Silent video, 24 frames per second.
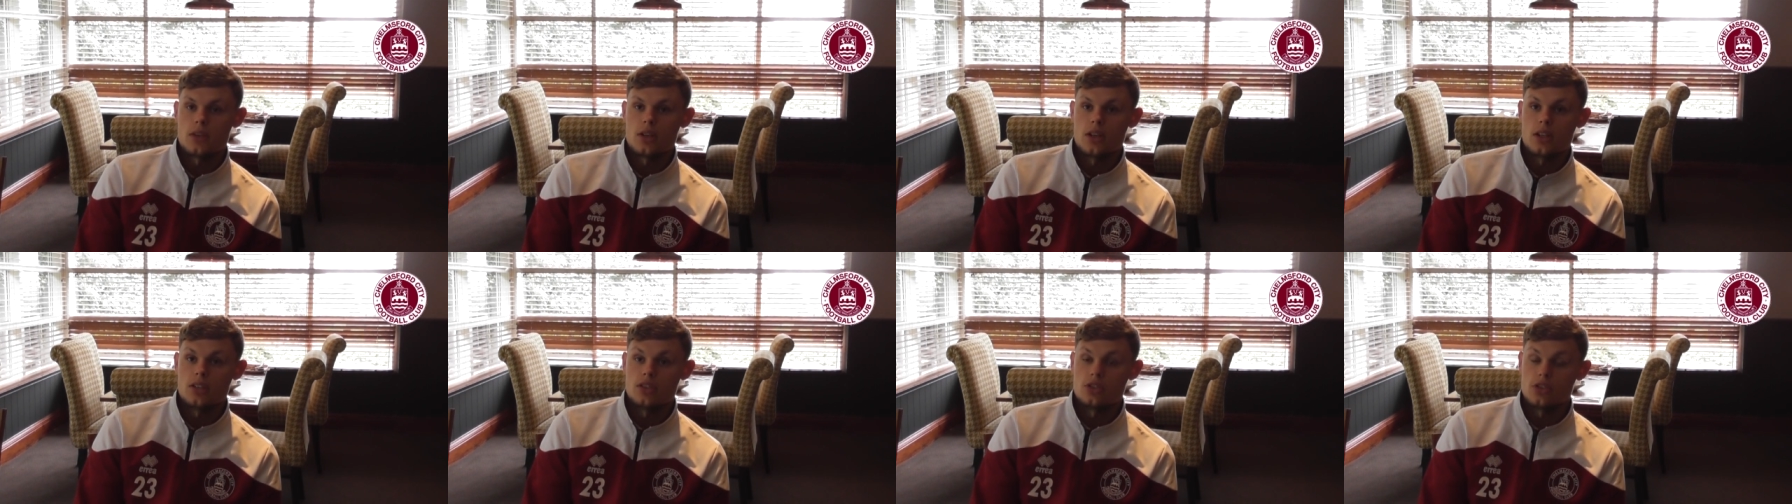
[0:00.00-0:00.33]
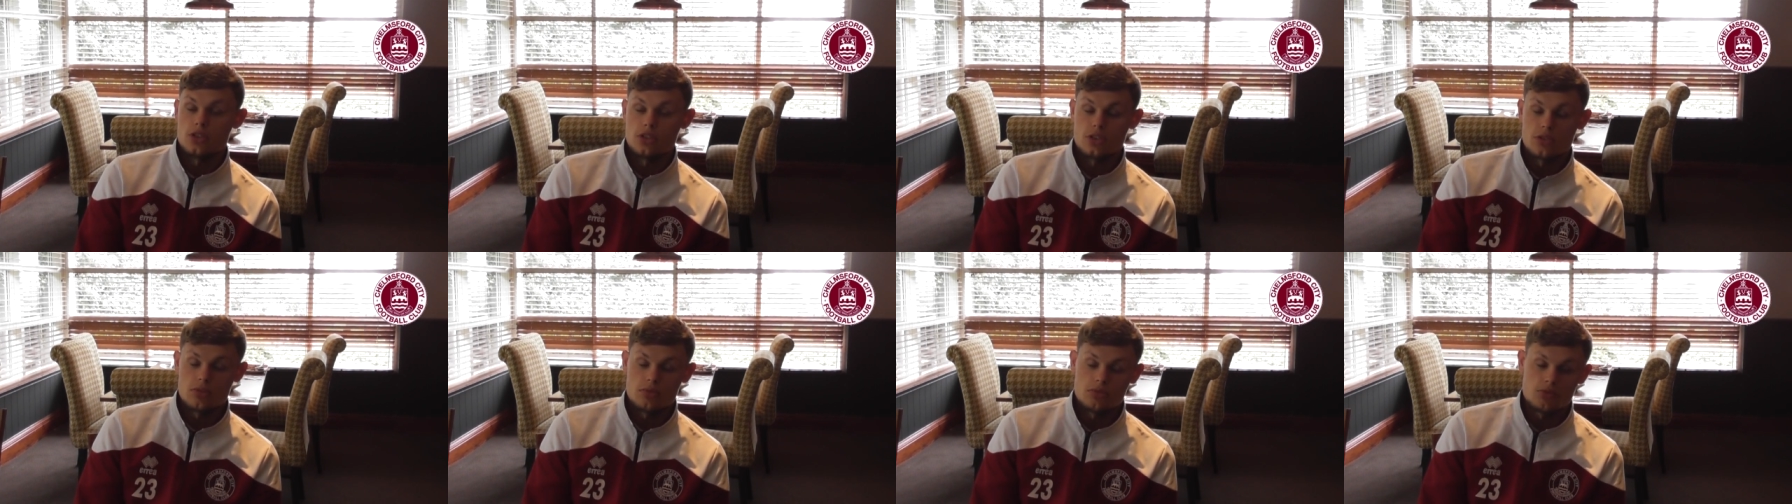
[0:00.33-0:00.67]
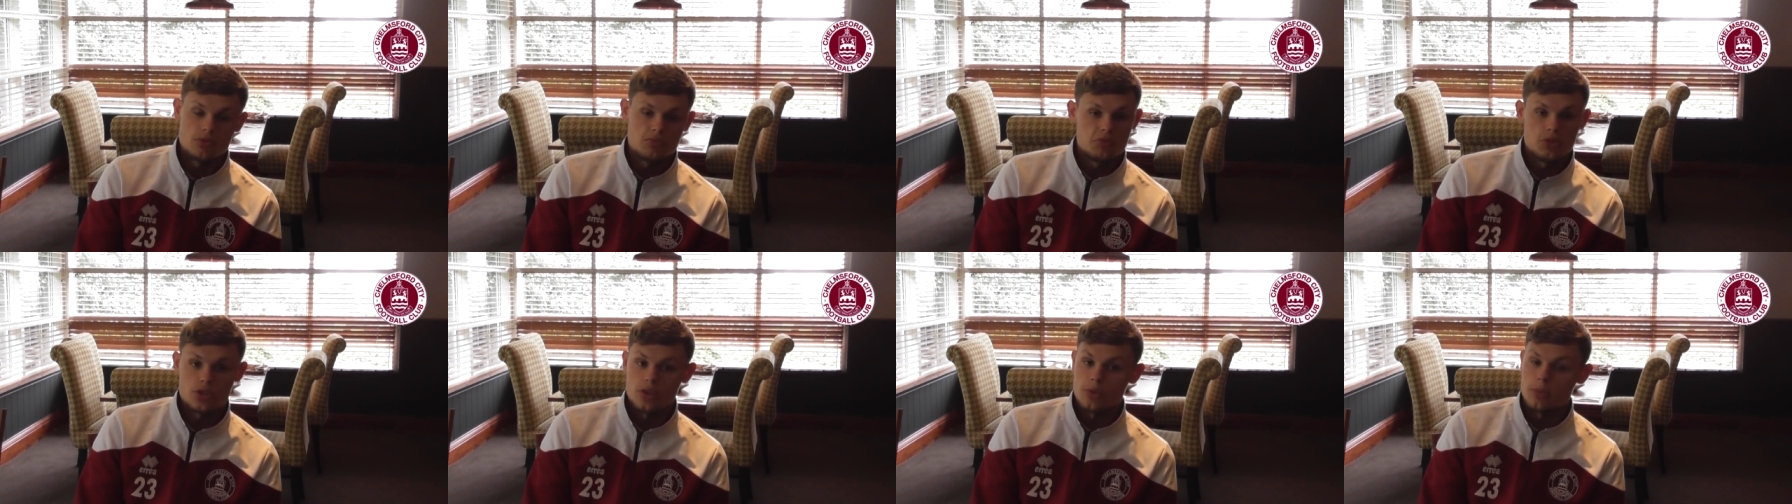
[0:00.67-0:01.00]
and just
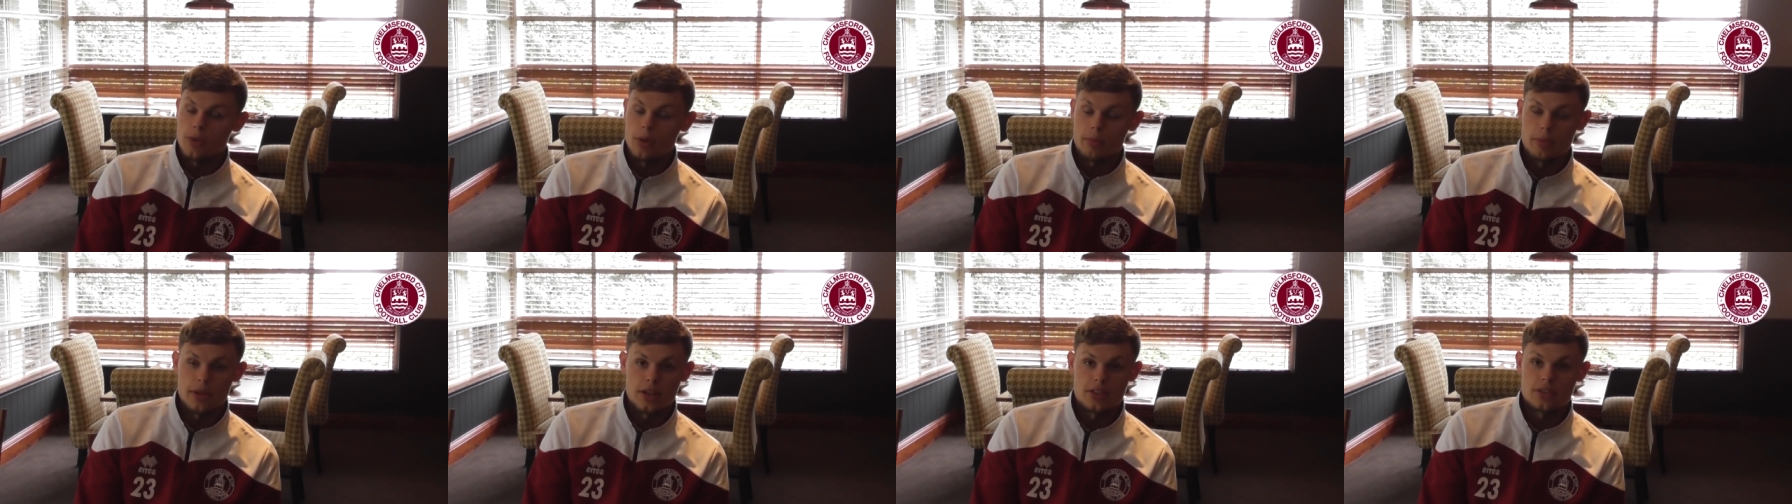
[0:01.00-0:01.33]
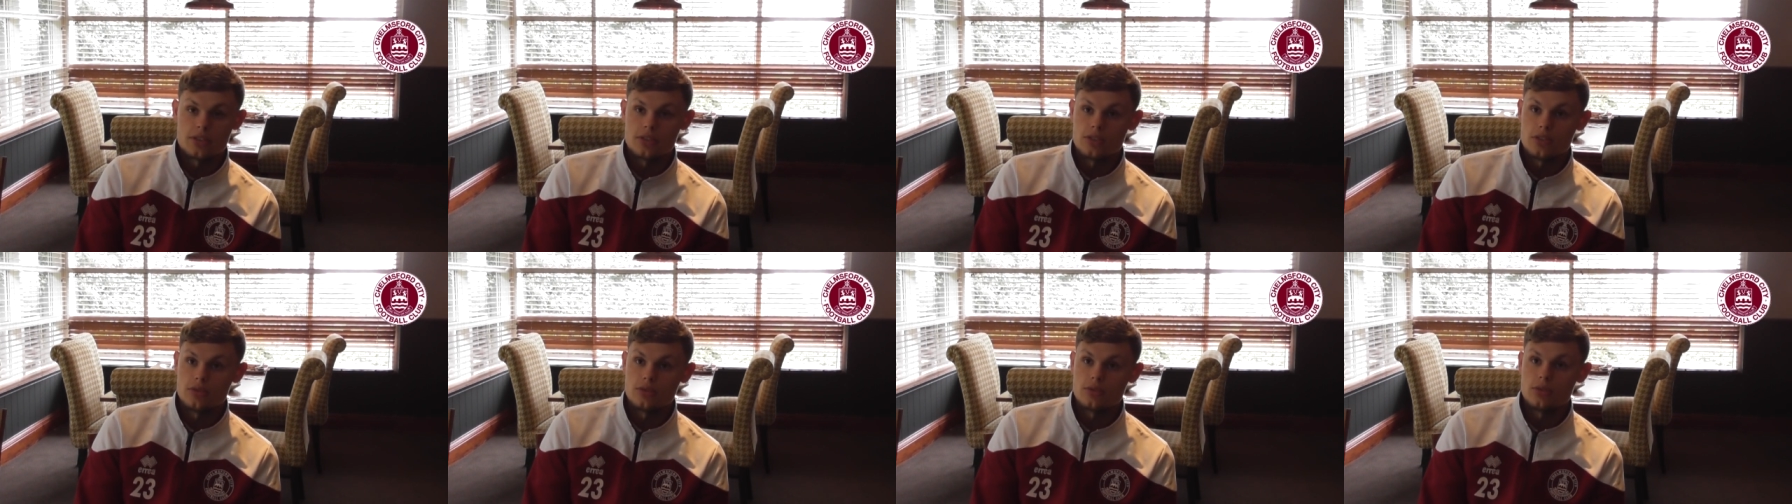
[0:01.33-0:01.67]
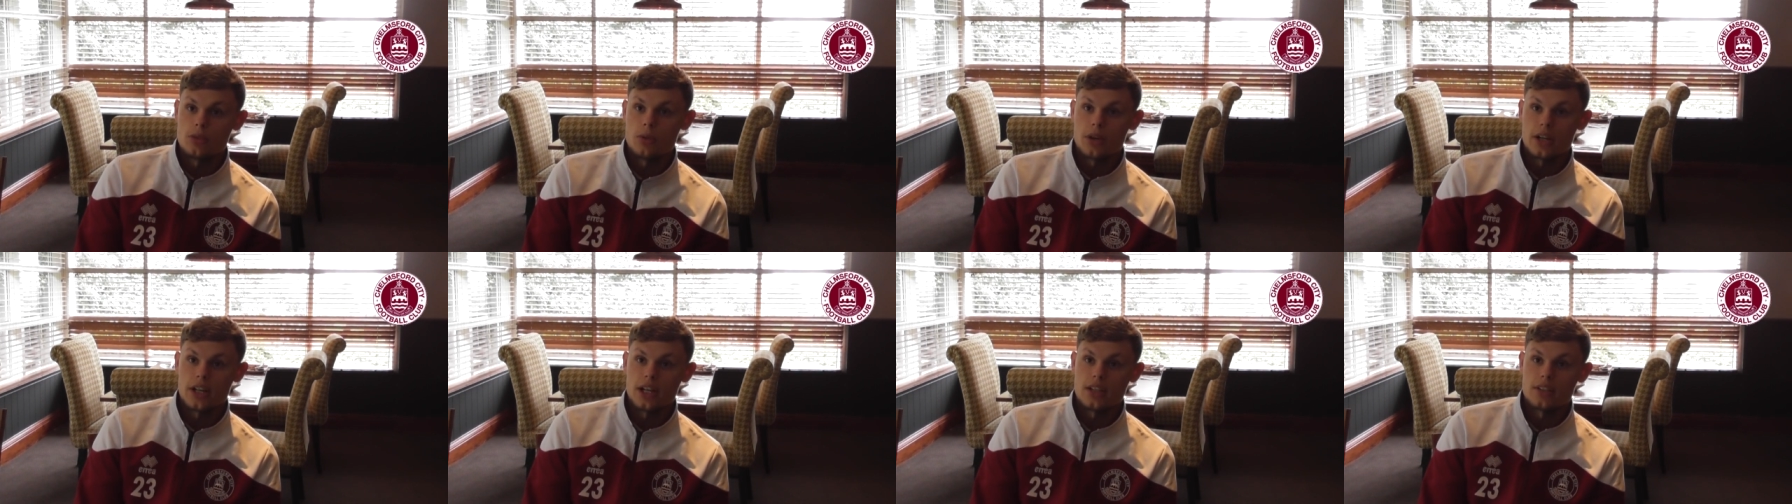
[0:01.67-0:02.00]
do my best and
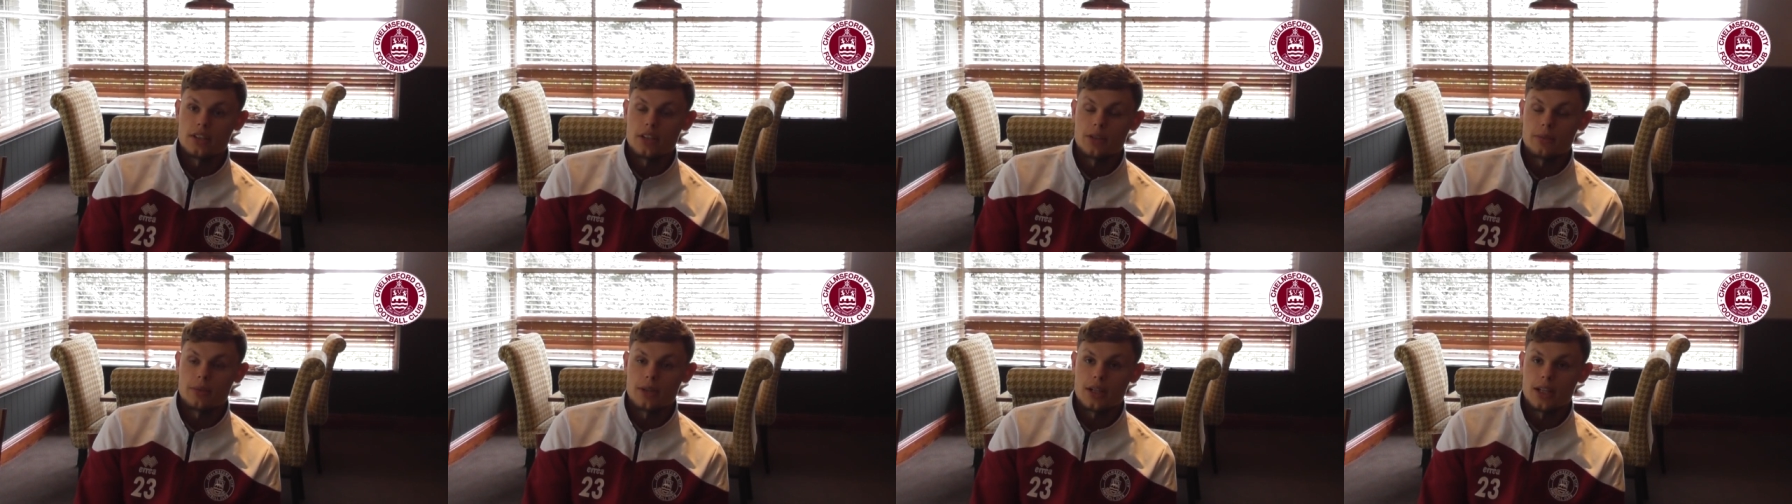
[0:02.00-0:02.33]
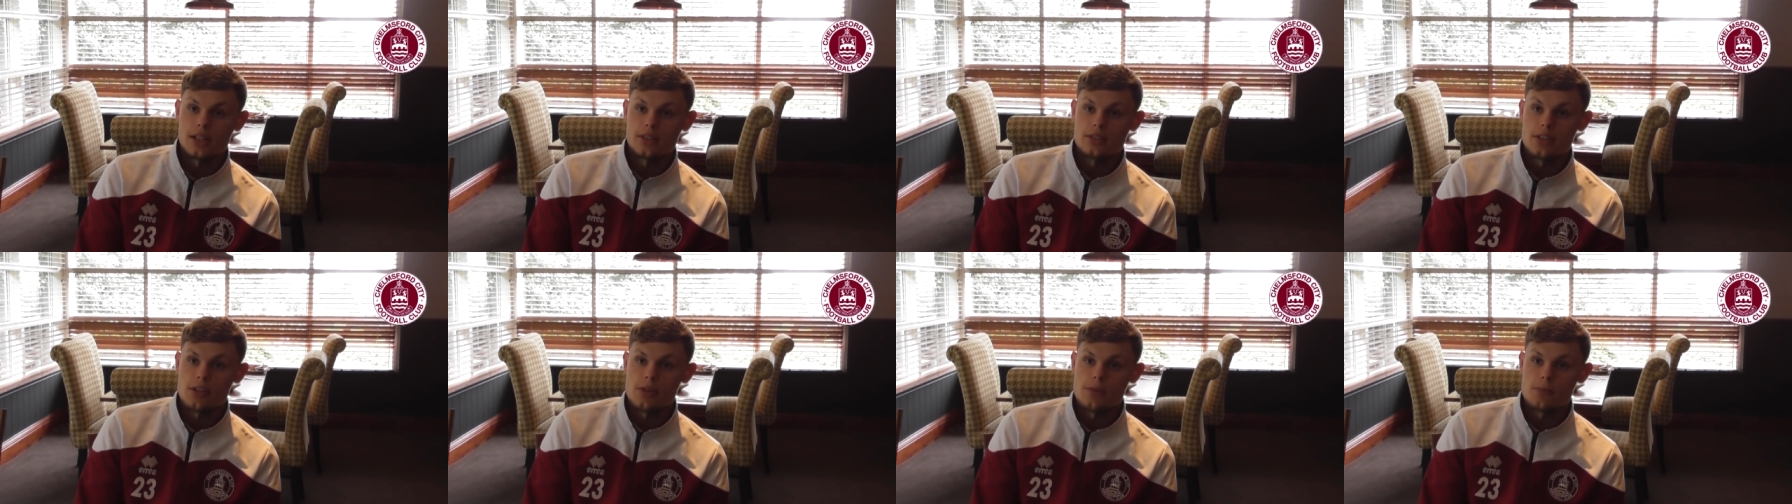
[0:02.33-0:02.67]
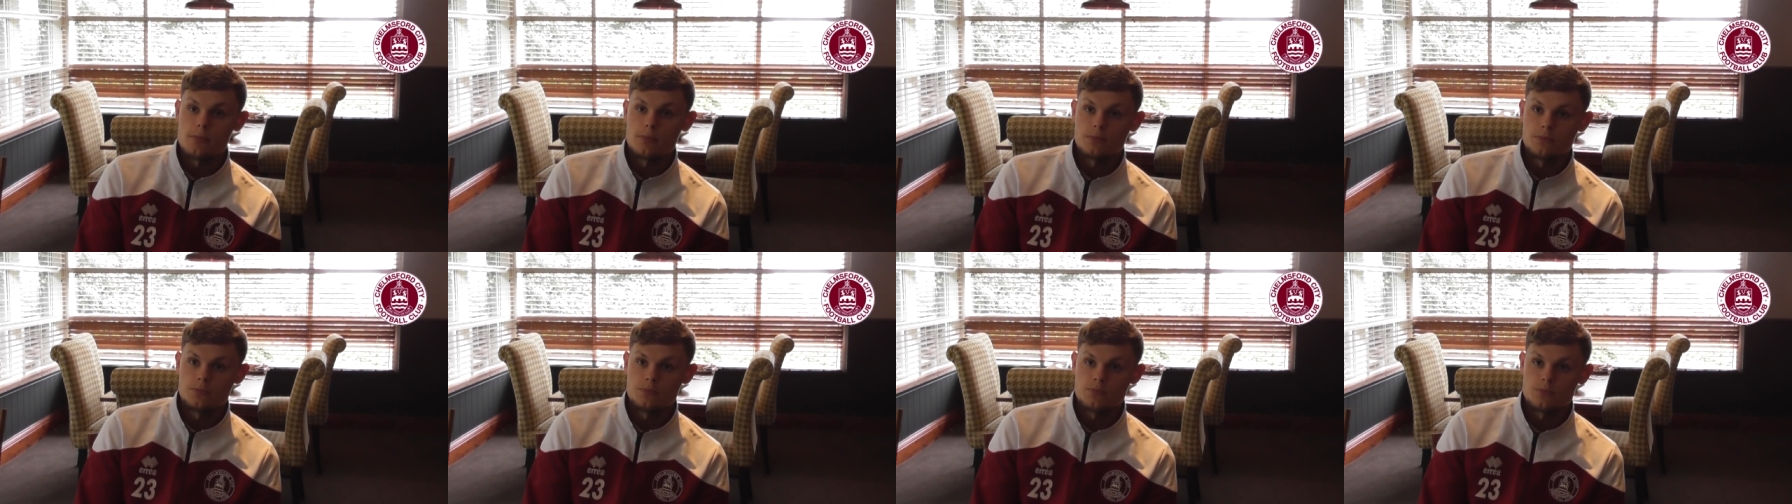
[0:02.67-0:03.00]
do what I can to help the lads out.
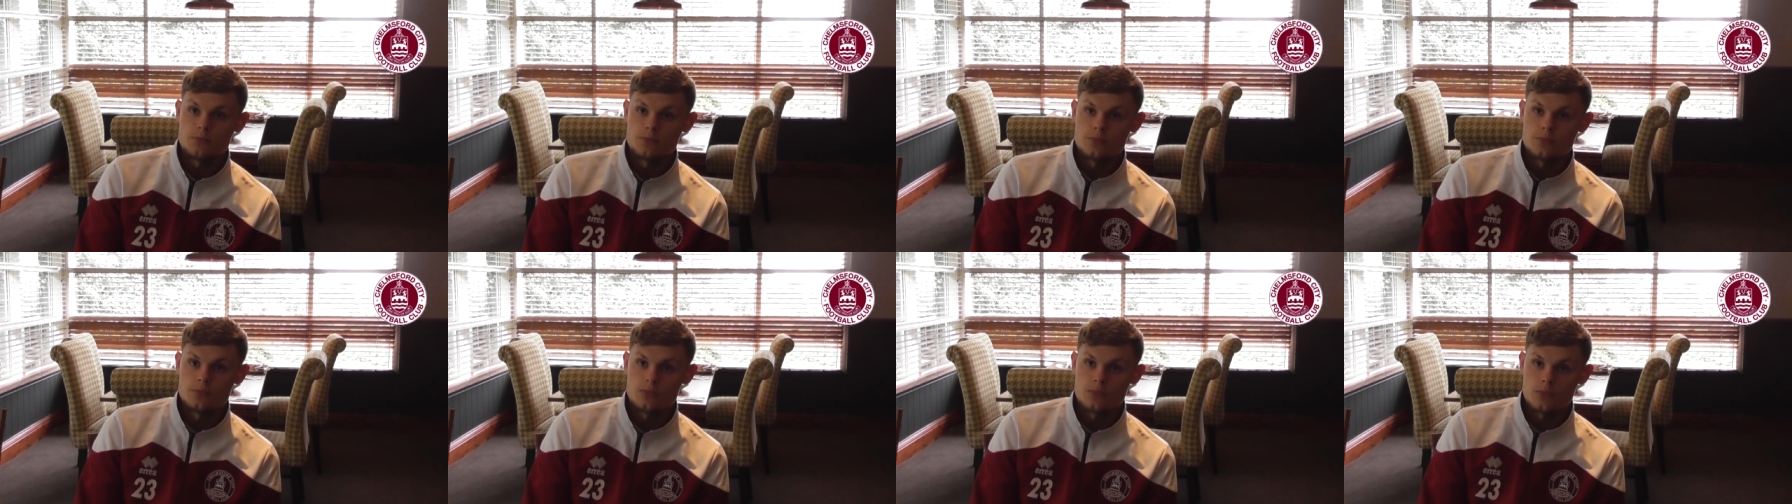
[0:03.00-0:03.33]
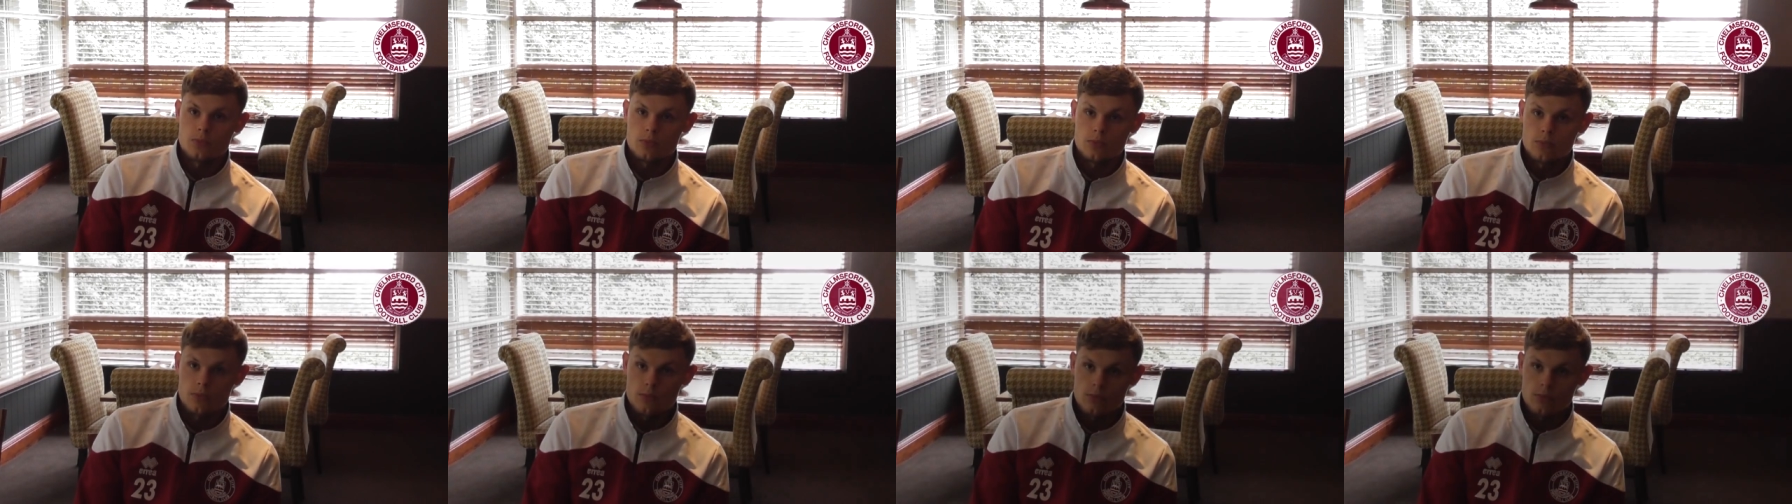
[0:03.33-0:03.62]
Cool, I appreciate that.